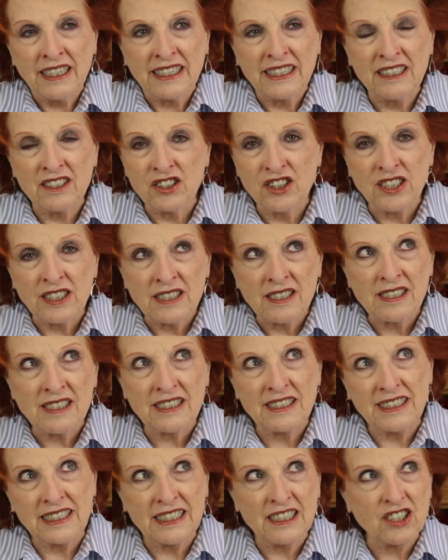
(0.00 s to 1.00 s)
It
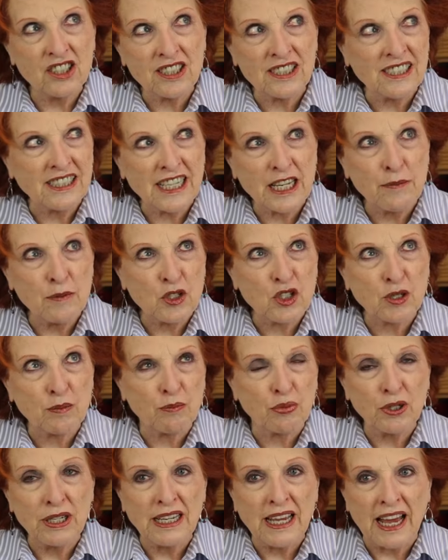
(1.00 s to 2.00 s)
just, it just seems to
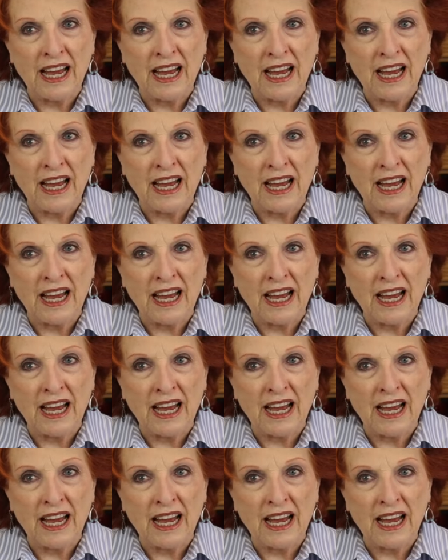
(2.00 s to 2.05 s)
bring